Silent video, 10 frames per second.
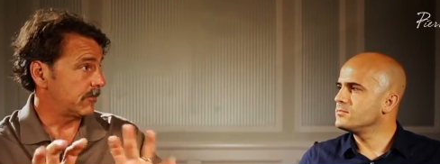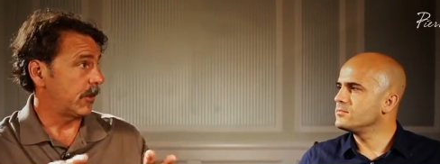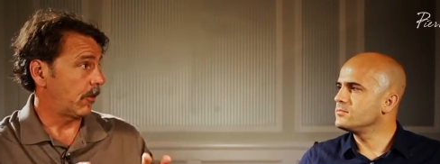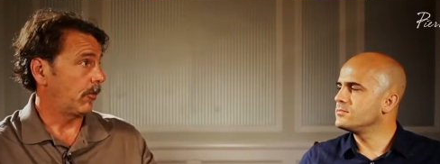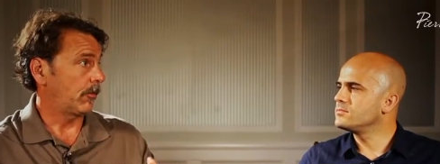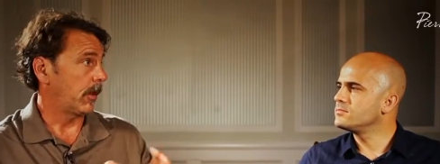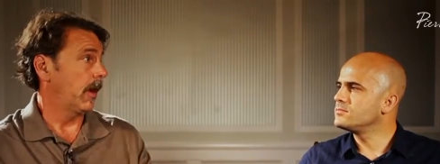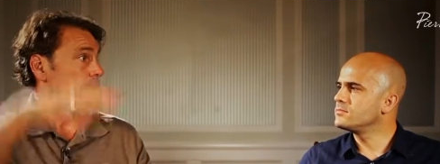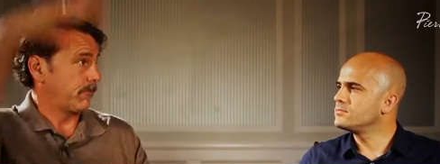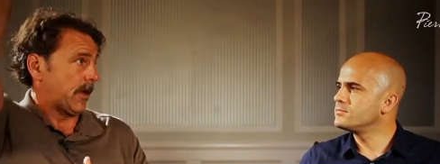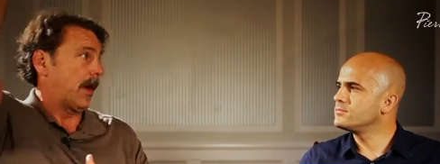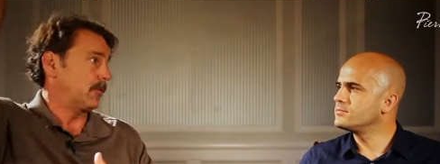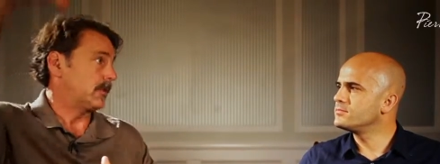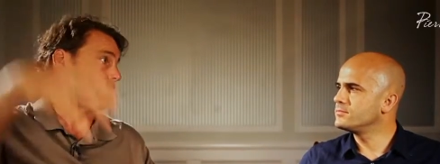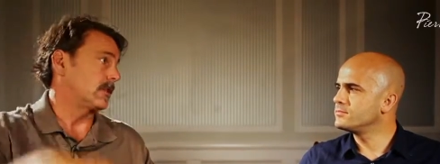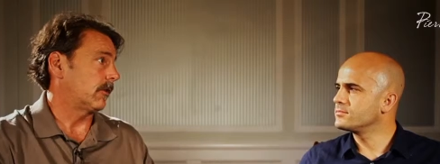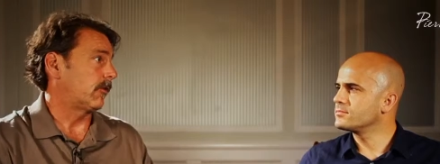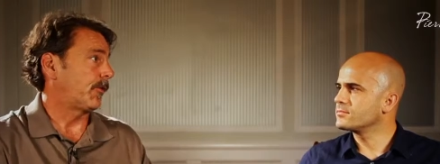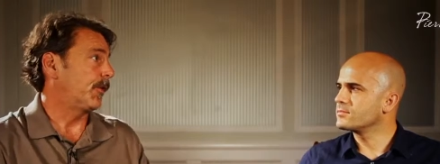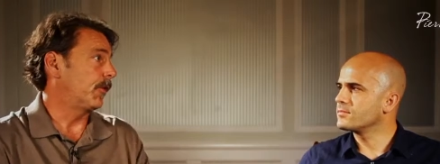Speaker 1: you know,
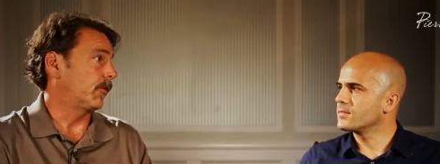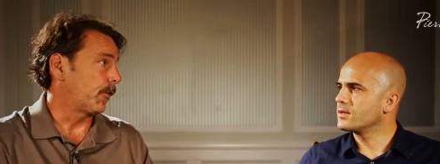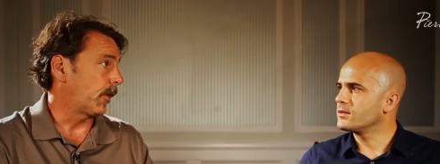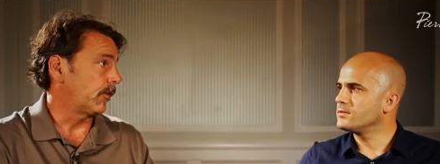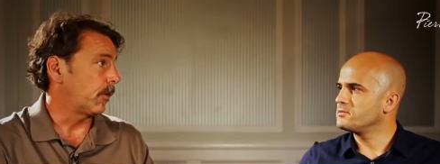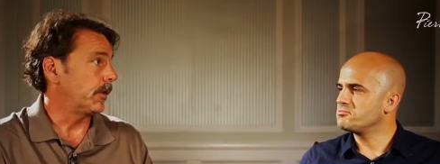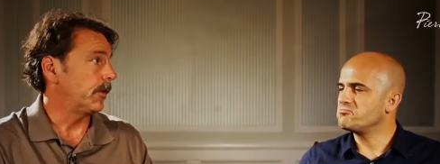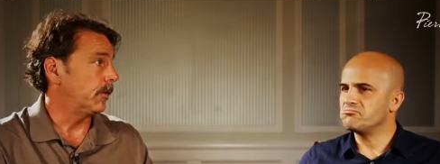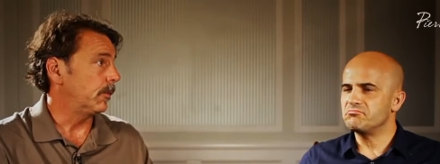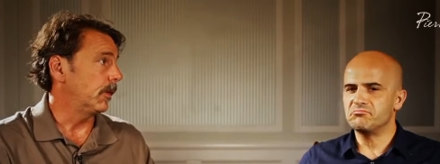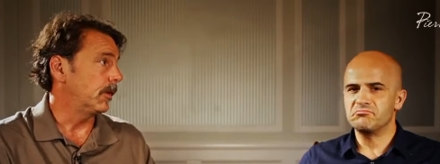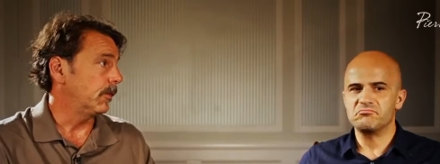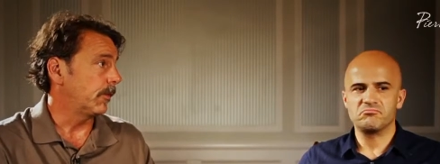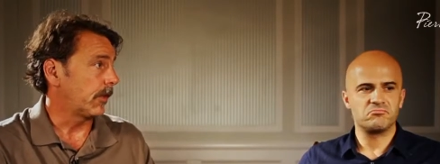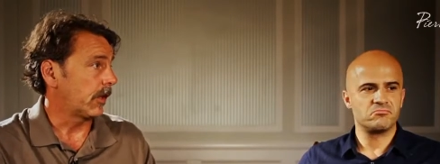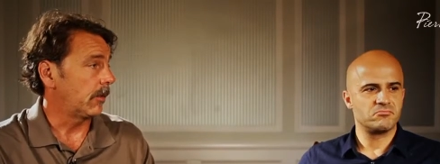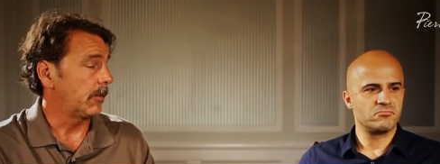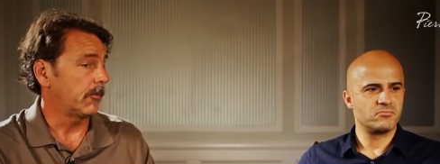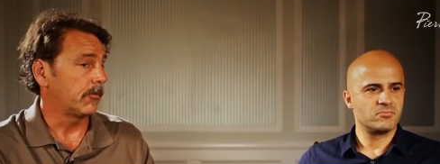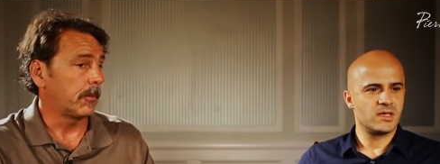outdistance food as far as what you were thinking
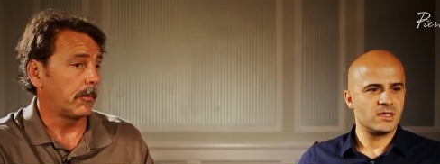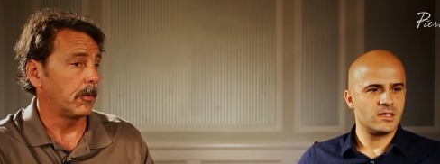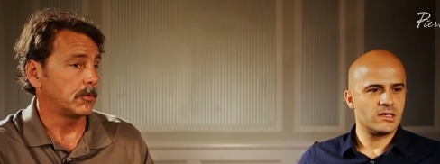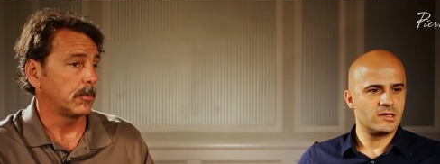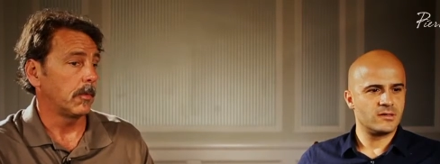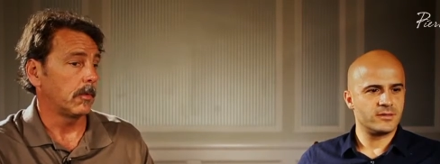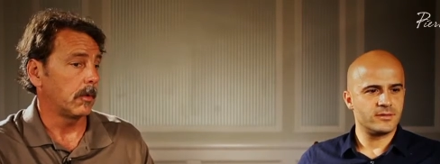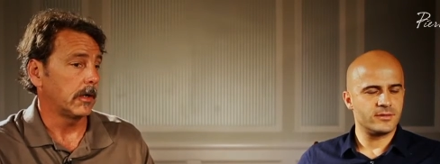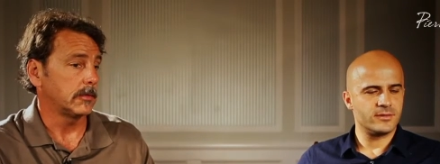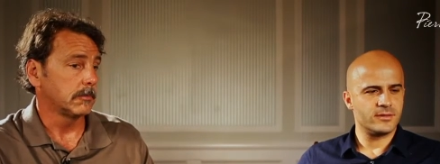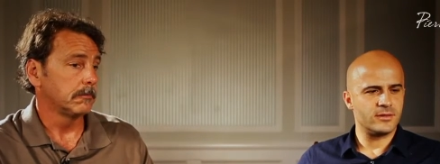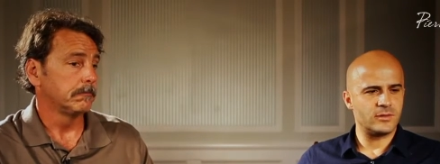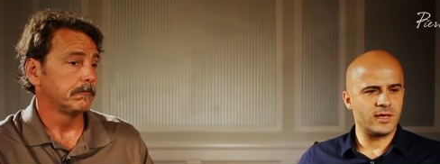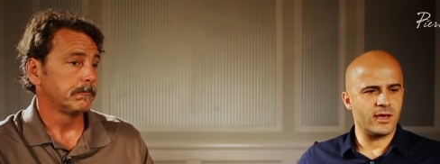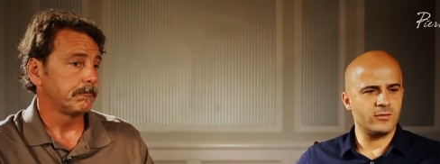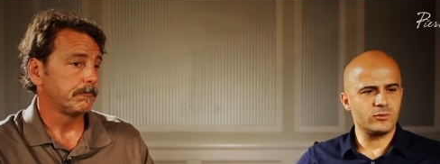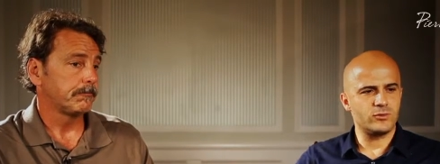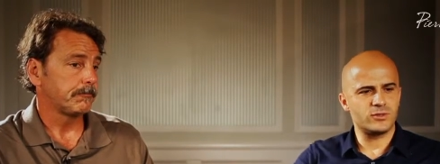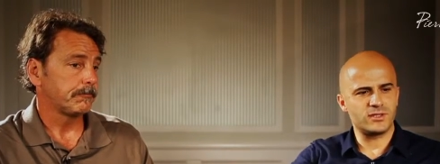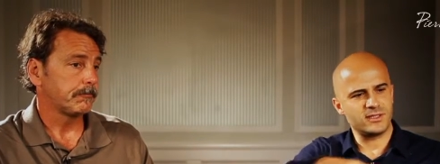about approachable wise.
Speaker 2: Okay, and what
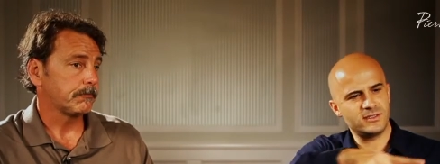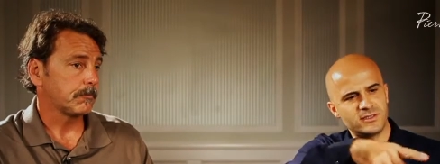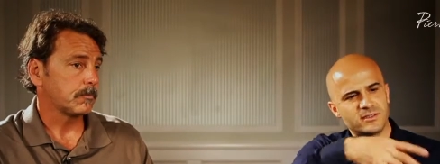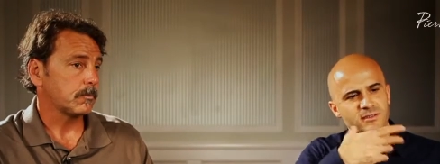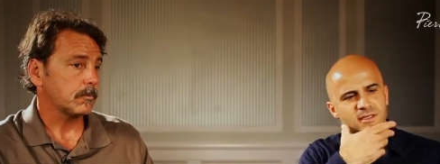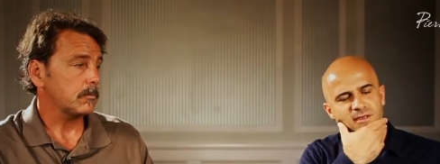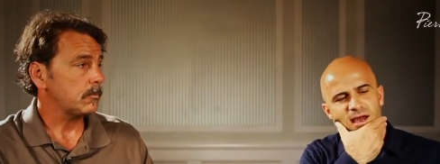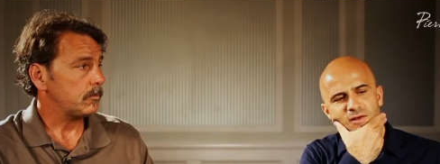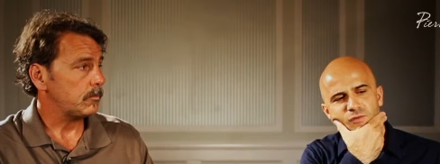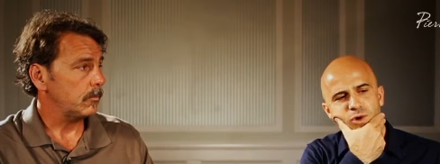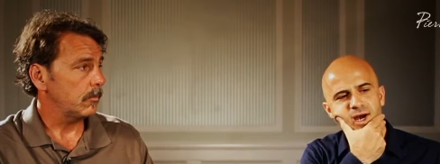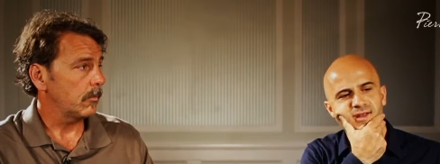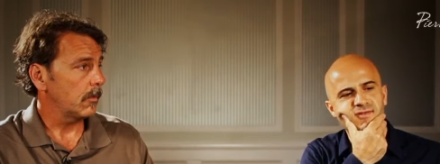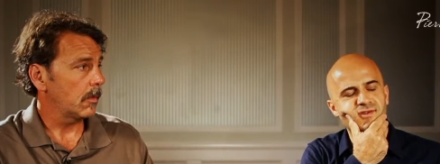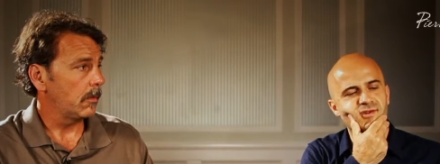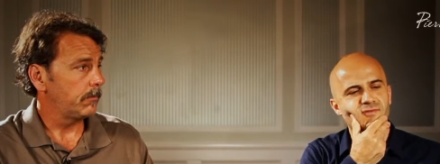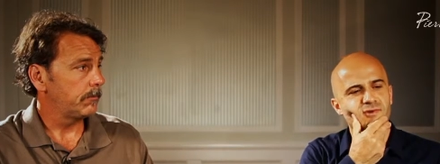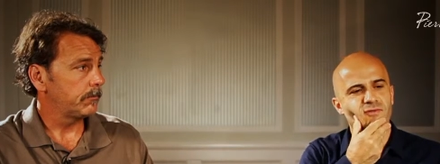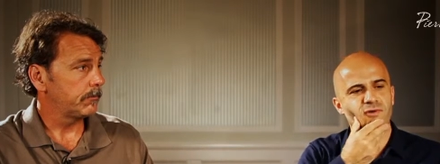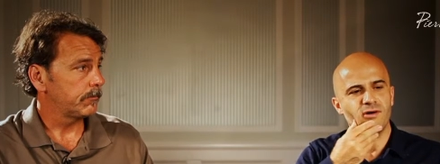do you think this kind of wine
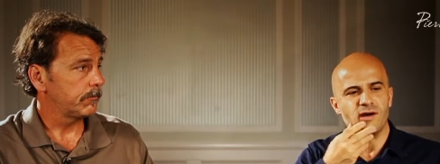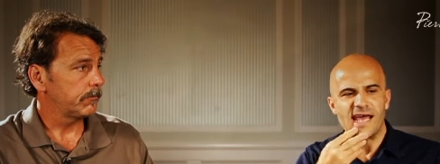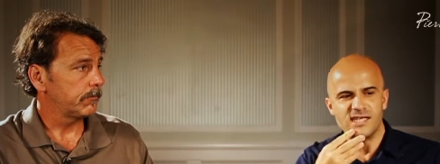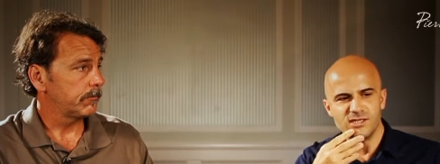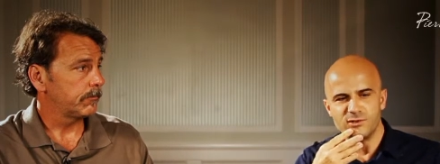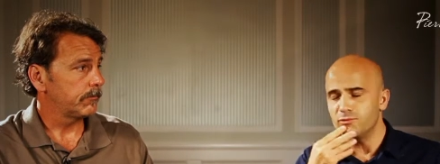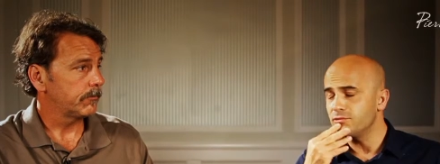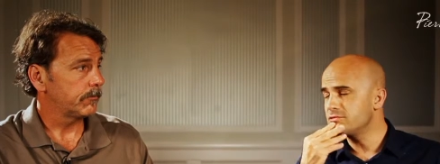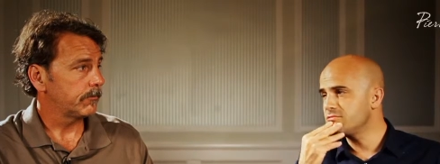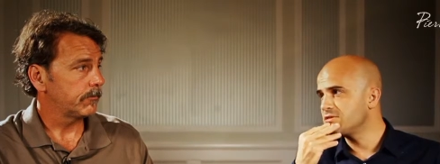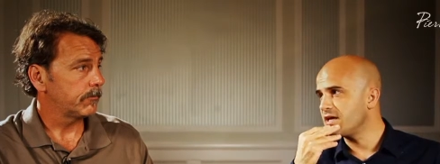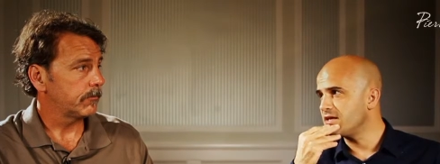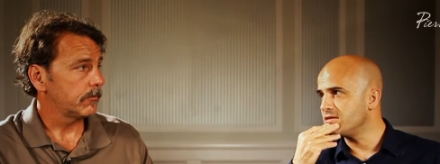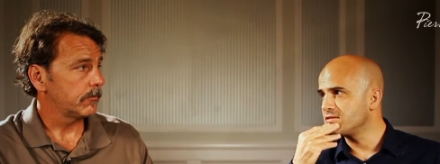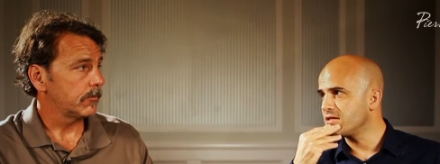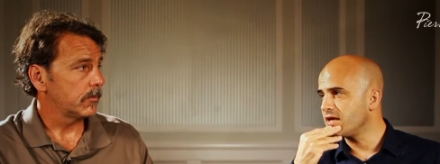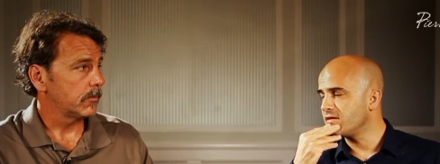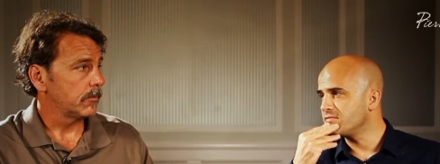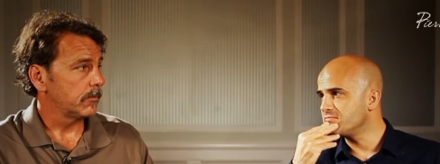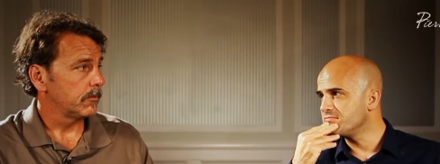for aging? You would say it's
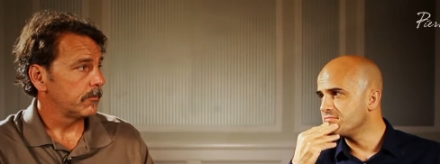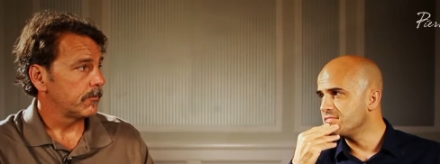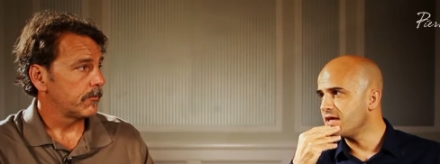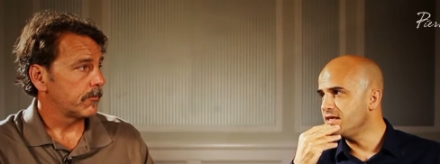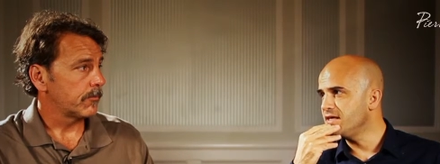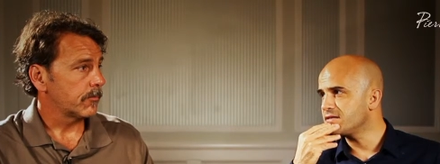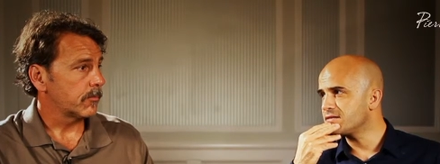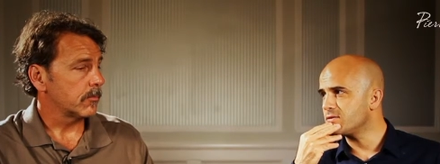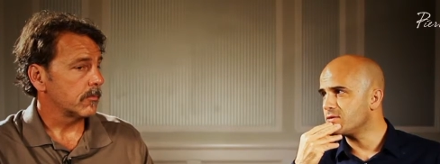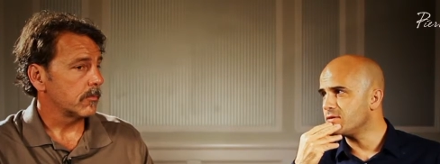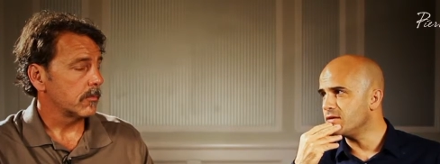like 10 years or?